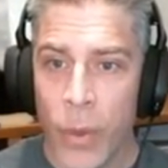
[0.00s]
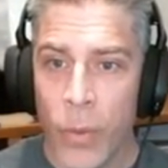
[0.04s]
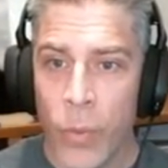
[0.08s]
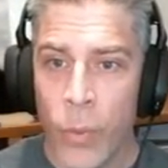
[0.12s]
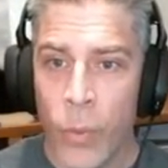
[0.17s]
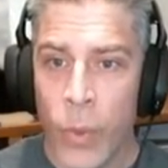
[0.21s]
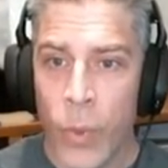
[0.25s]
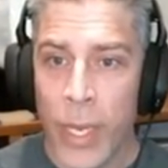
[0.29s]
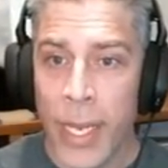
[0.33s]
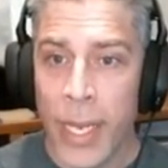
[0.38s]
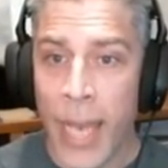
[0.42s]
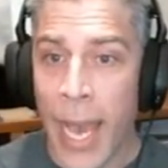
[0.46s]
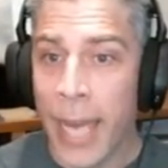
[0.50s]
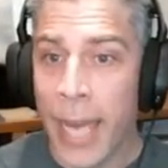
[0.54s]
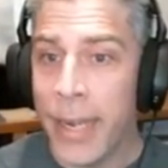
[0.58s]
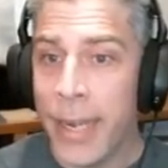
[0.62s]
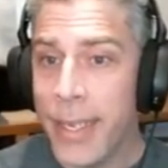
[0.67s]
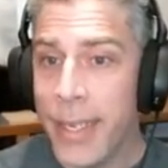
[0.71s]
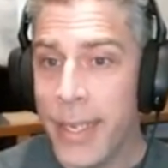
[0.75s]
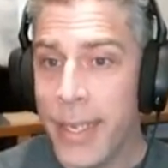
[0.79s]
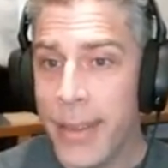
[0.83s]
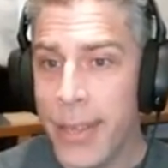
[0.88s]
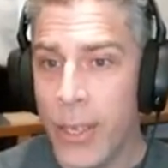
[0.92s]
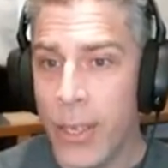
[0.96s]
We added
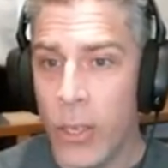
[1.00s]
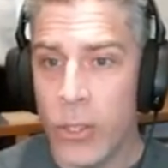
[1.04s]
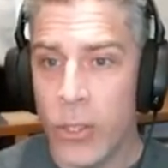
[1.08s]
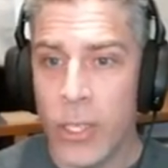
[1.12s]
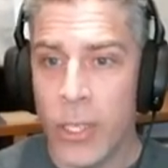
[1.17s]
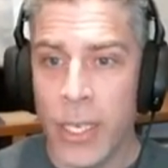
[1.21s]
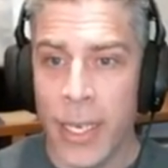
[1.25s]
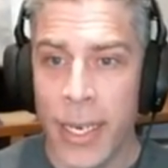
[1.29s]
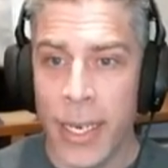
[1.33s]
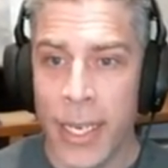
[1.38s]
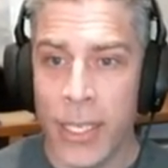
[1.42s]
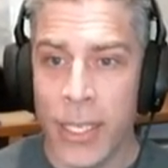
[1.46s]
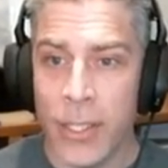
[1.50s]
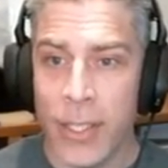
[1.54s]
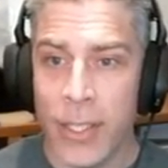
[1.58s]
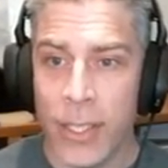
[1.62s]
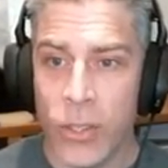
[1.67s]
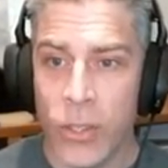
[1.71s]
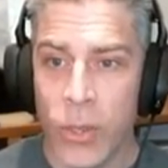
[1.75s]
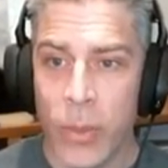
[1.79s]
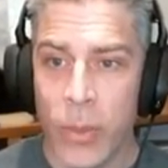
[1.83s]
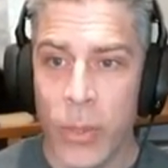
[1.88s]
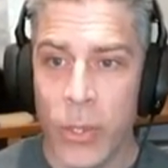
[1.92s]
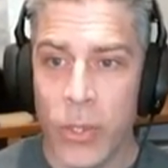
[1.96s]
in the alternate
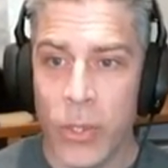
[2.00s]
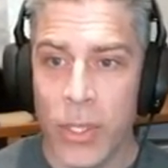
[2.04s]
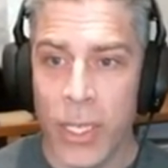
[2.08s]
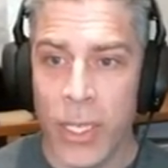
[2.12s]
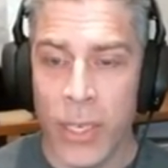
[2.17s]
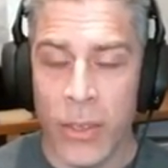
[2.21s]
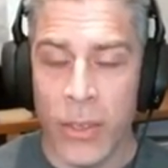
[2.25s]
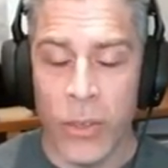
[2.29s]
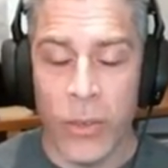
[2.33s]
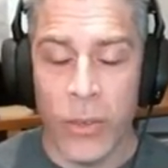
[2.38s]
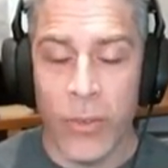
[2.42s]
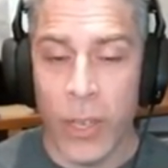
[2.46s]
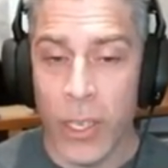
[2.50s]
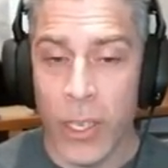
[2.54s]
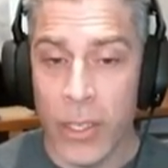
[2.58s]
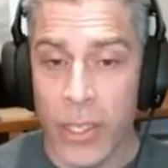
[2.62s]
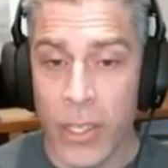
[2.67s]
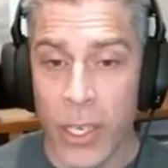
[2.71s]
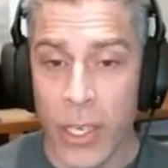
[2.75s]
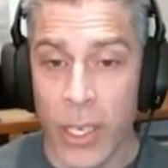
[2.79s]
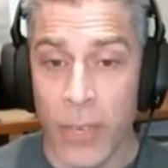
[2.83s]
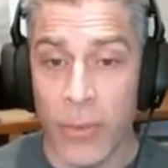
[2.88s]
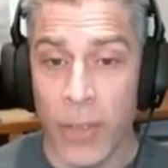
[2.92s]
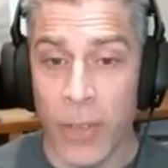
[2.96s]
ancestry boost and new
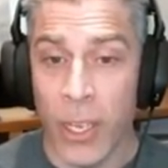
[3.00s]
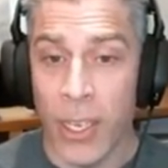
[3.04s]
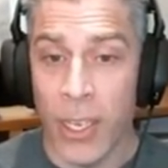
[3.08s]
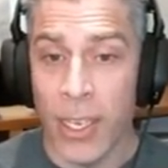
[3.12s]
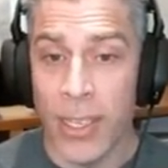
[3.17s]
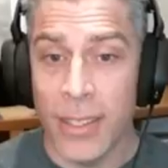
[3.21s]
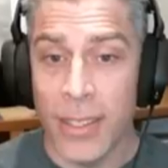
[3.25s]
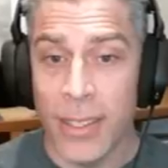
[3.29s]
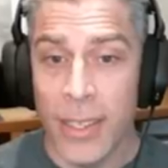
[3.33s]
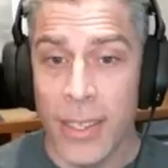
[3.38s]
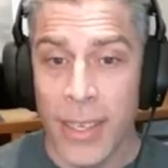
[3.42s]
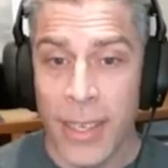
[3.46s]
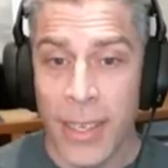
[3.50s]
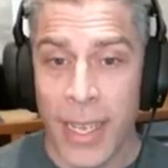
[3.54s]
voluntary flaws.